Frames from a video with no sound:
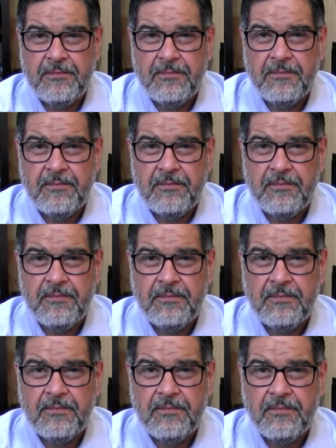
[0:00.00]

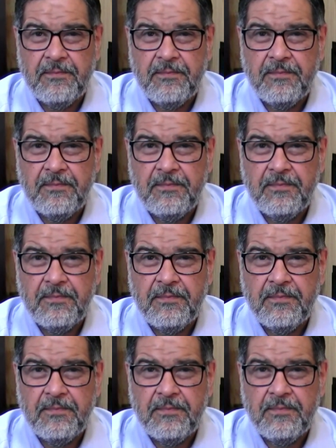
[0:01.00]

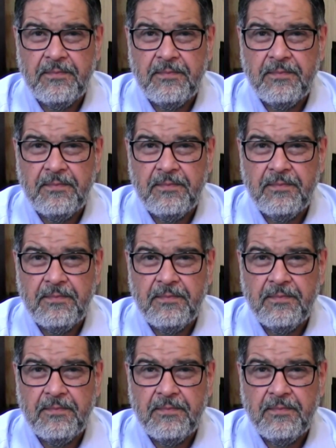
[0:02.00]
[no speech]